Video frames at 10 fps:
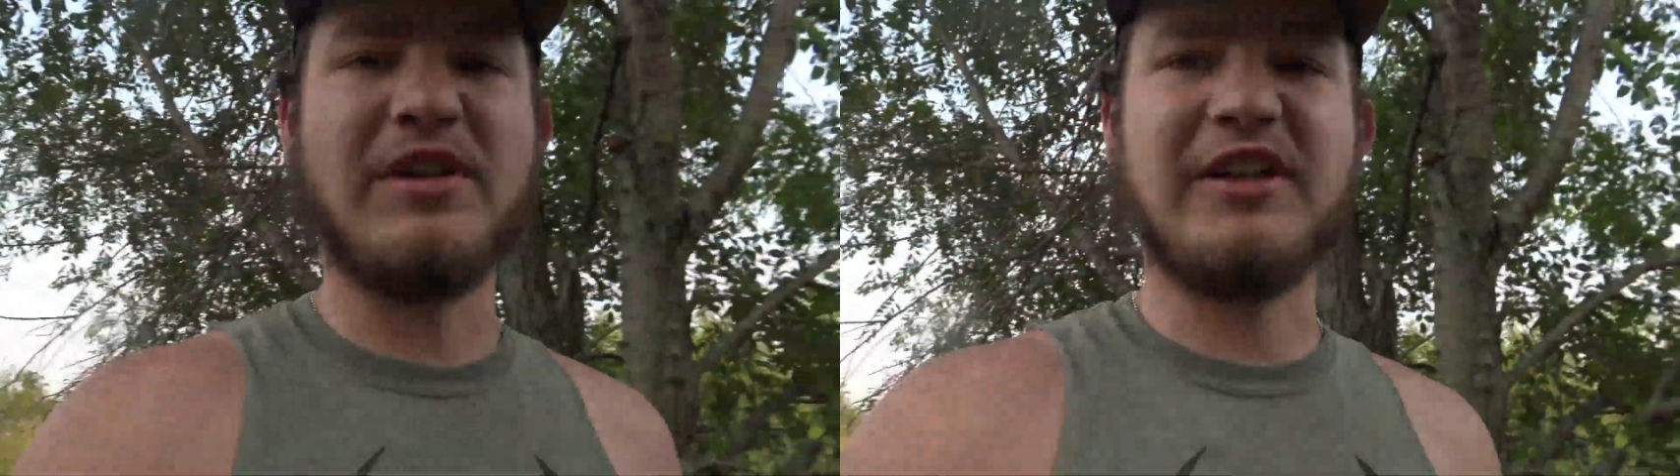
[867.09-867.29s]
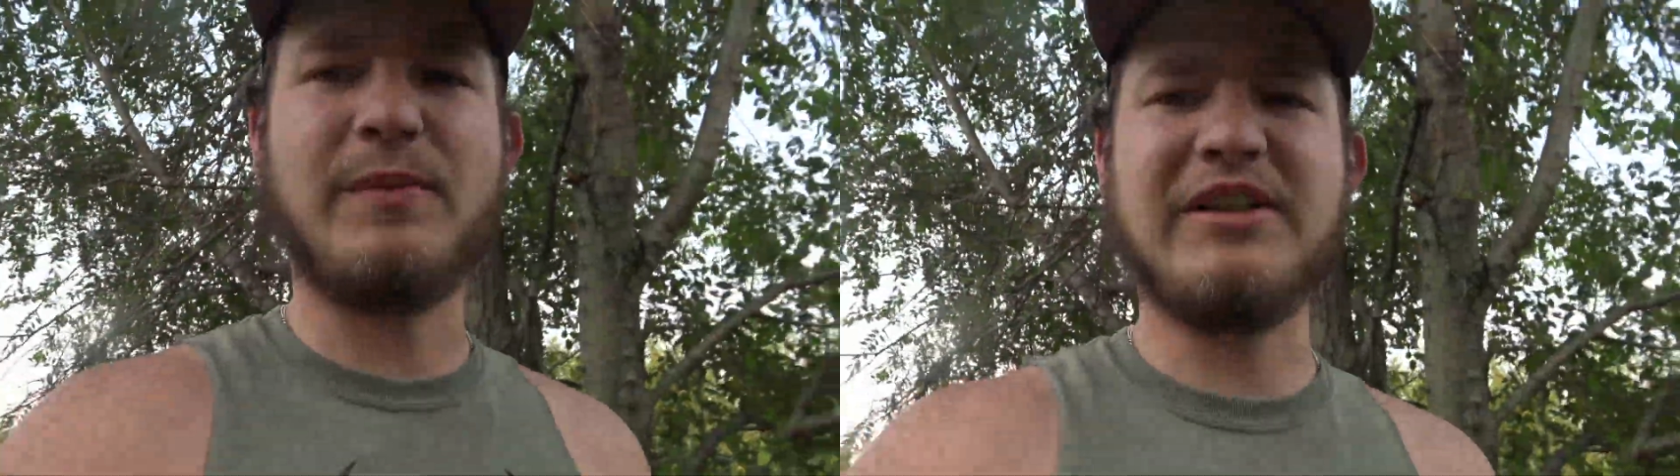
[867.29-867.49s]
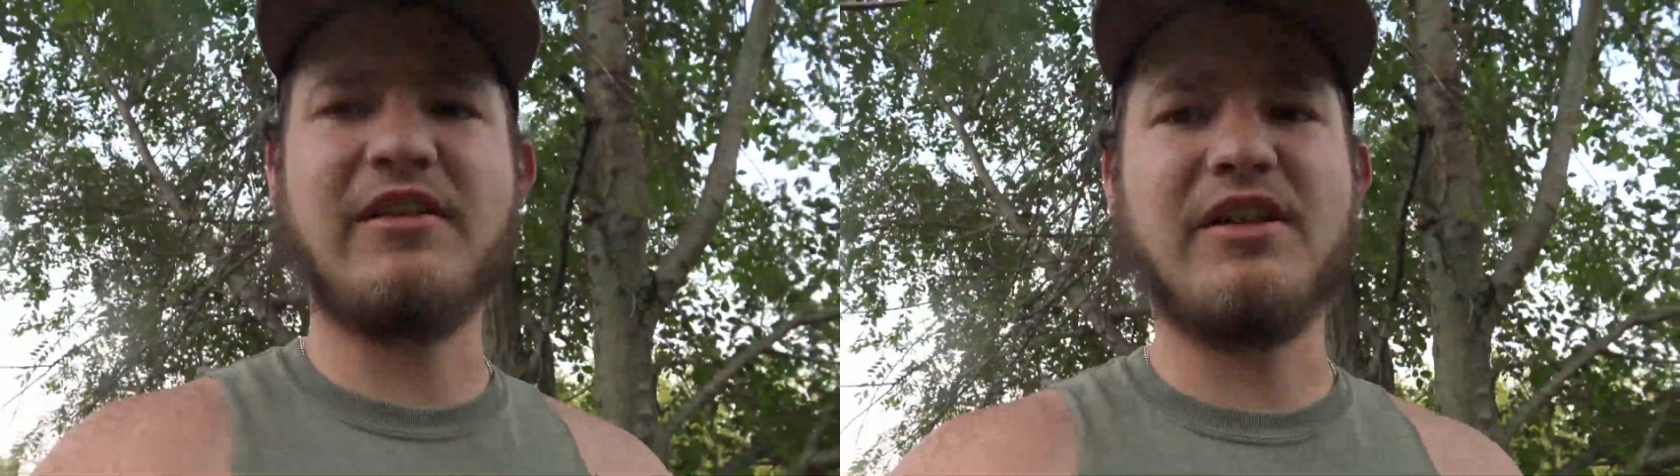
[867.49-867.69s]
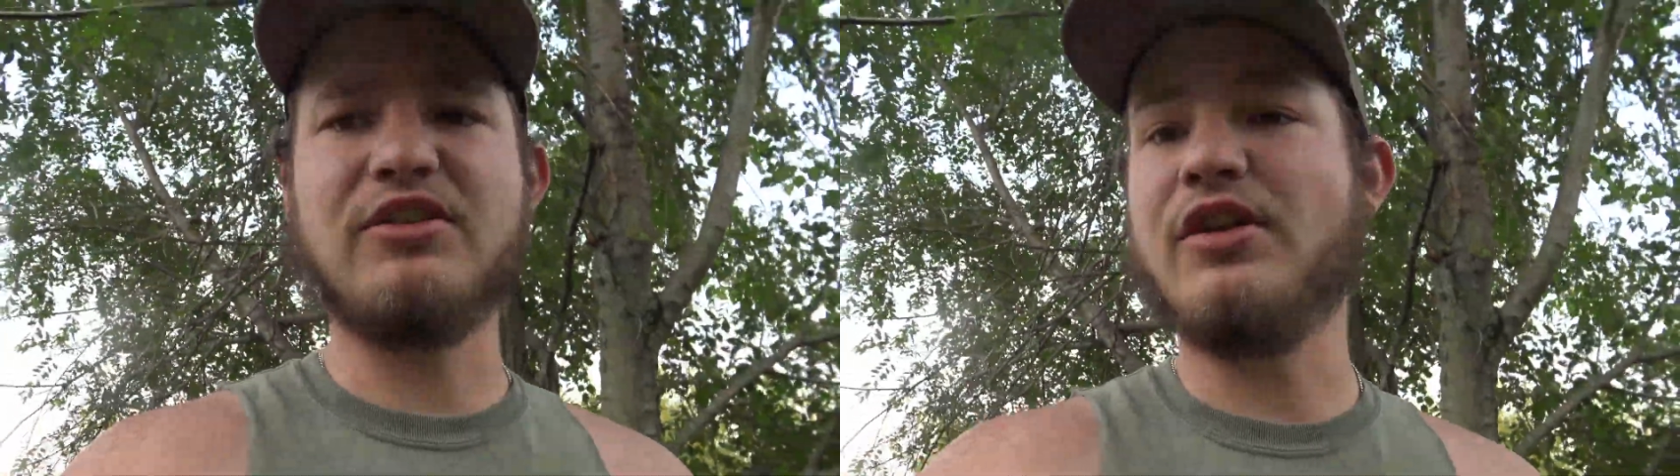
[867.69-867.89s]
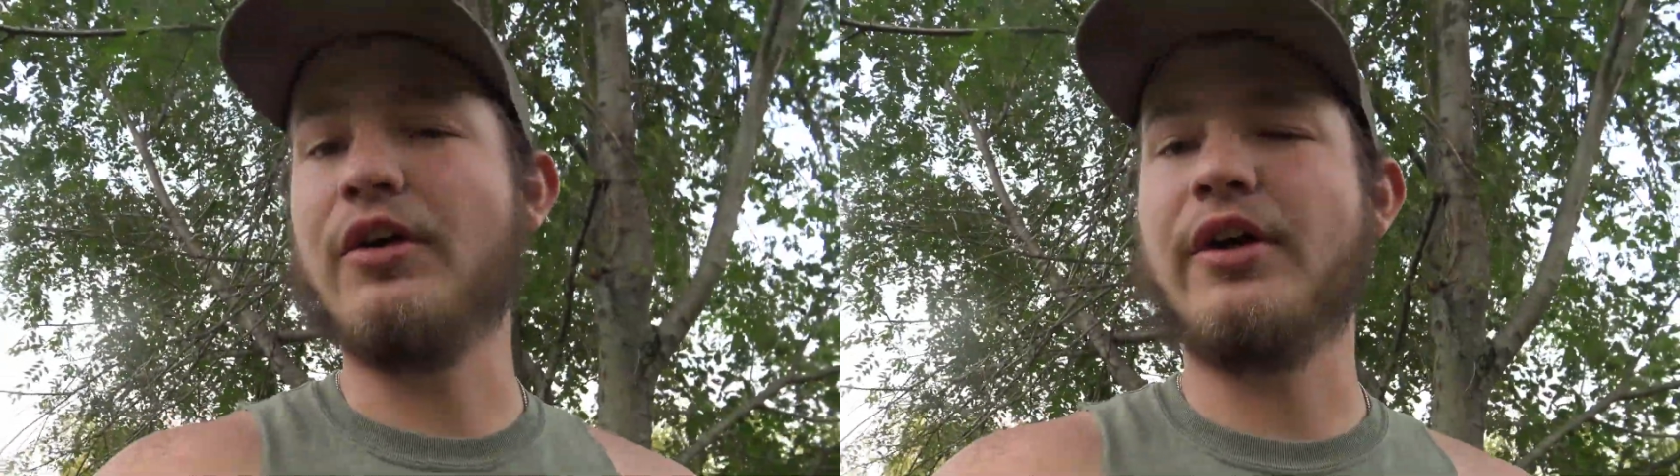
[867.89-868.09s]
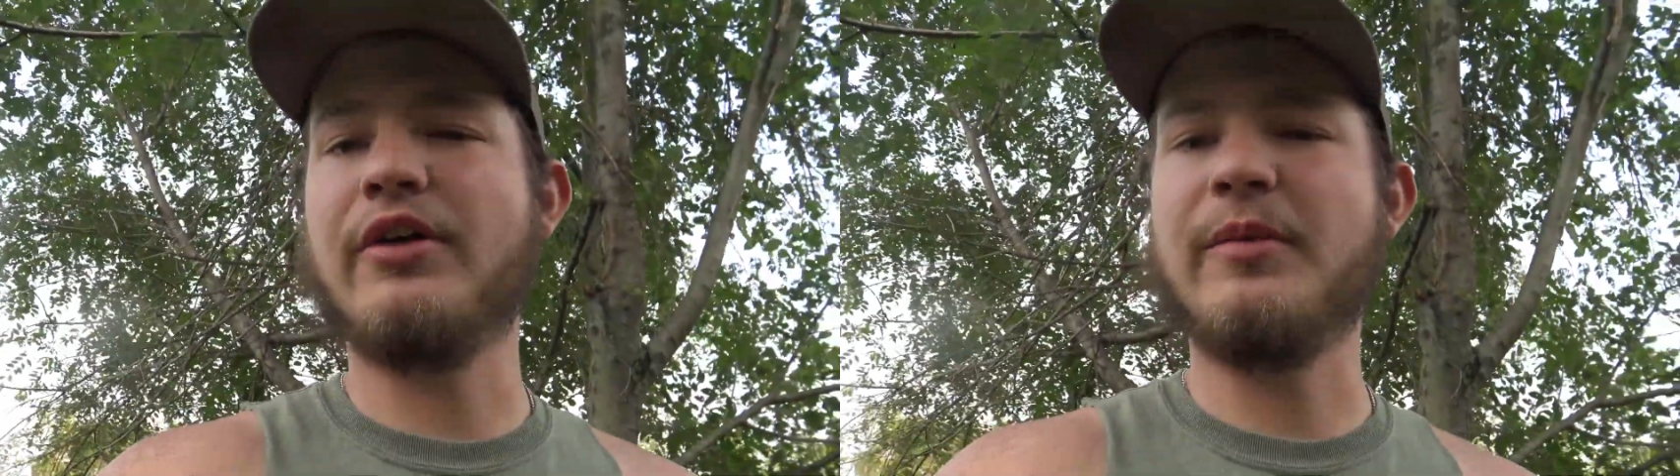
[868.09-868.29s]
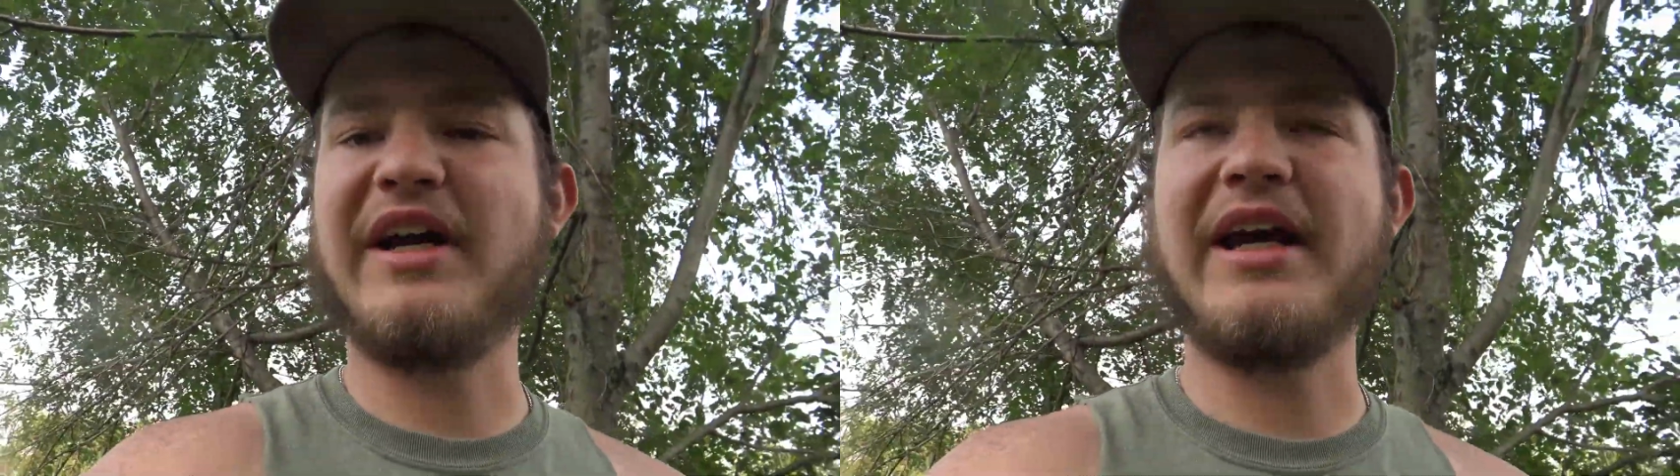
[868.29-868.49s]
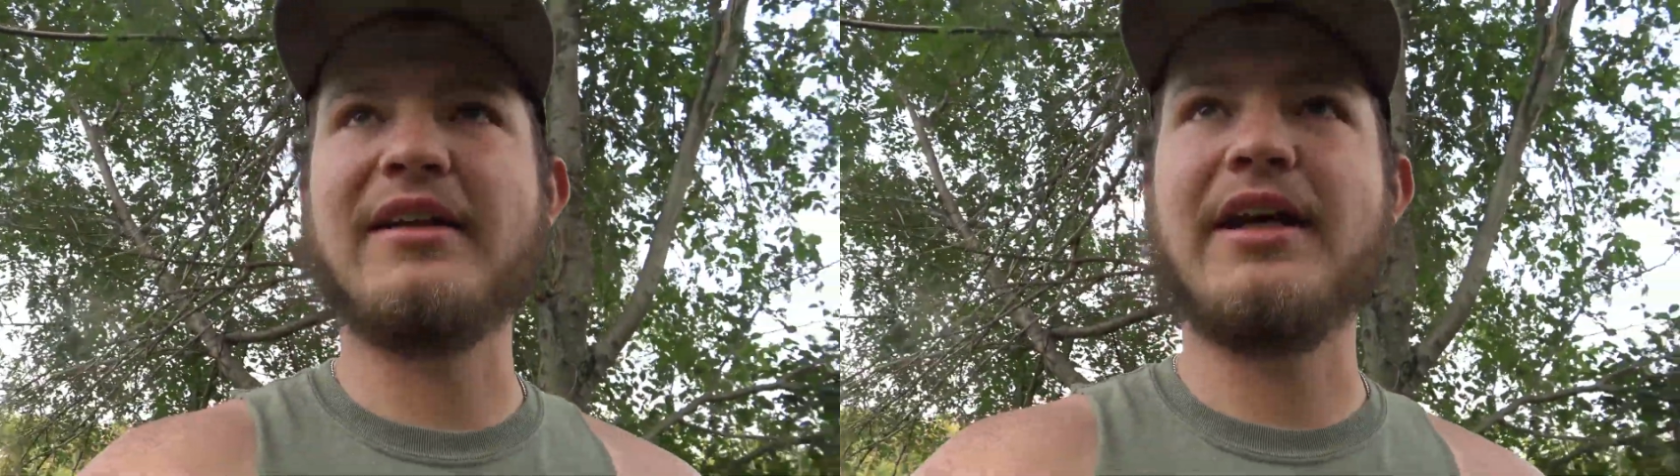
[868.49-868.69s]
expensive because you don't know, you
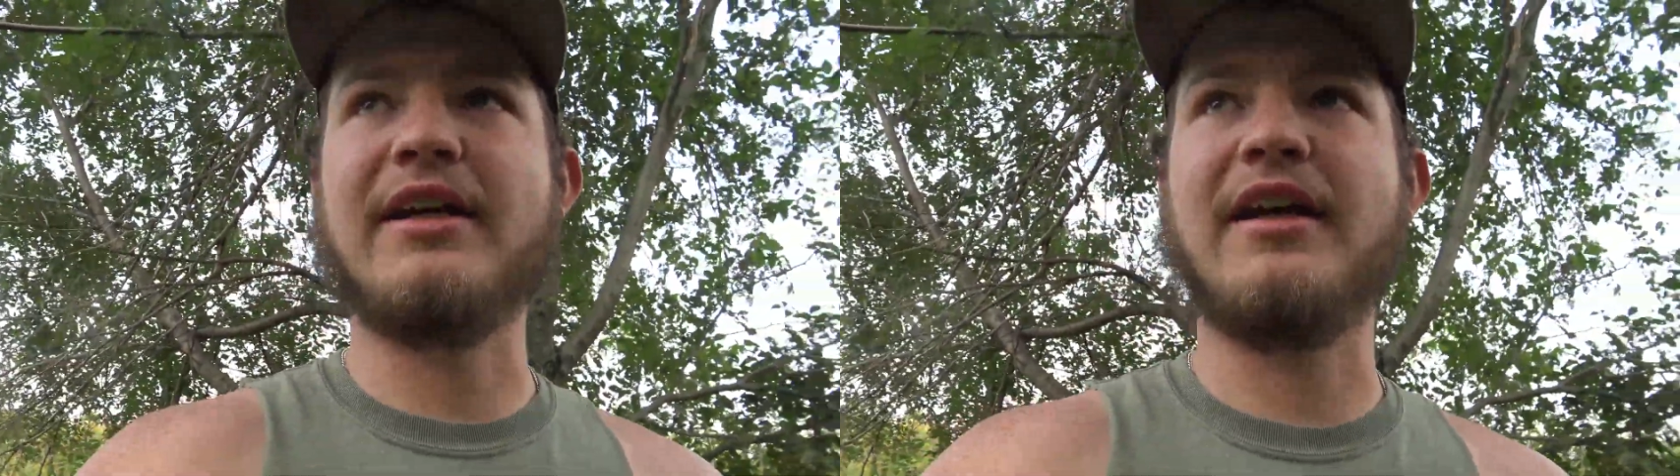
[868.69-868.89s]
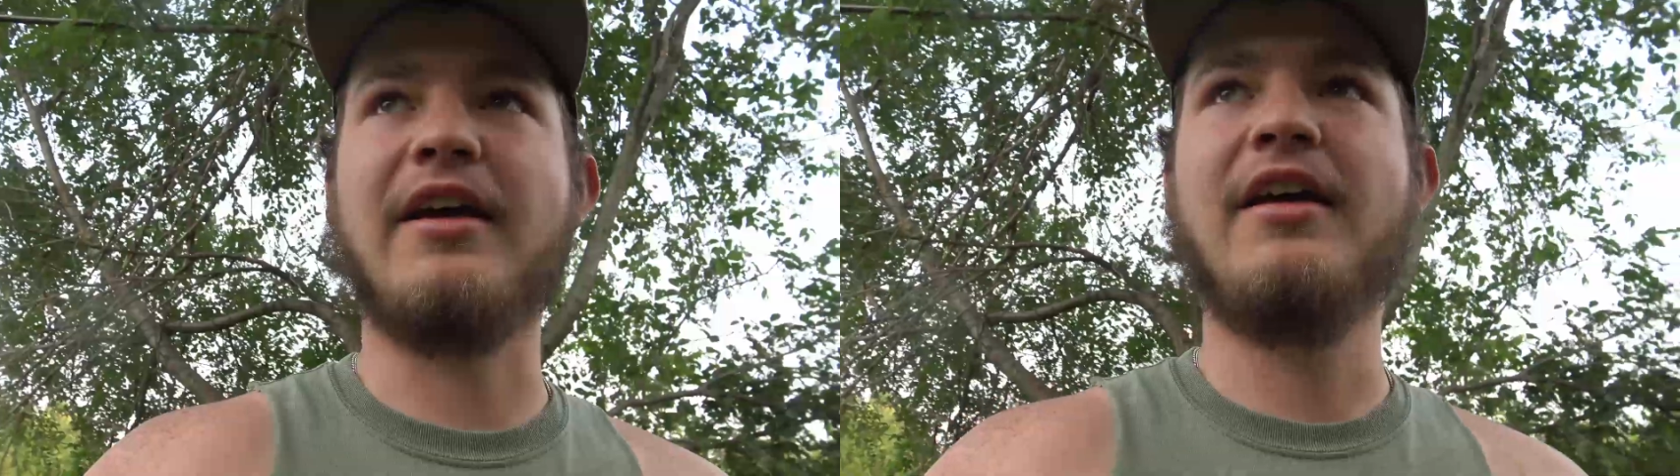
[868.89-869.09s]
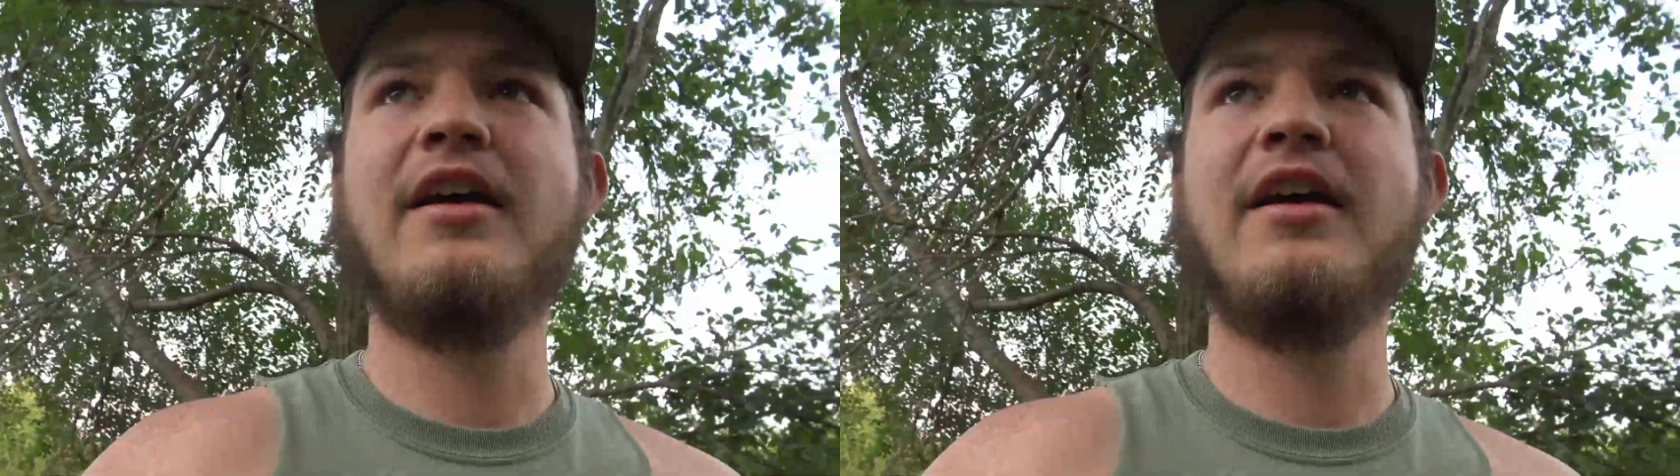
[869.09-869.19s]
might not like it.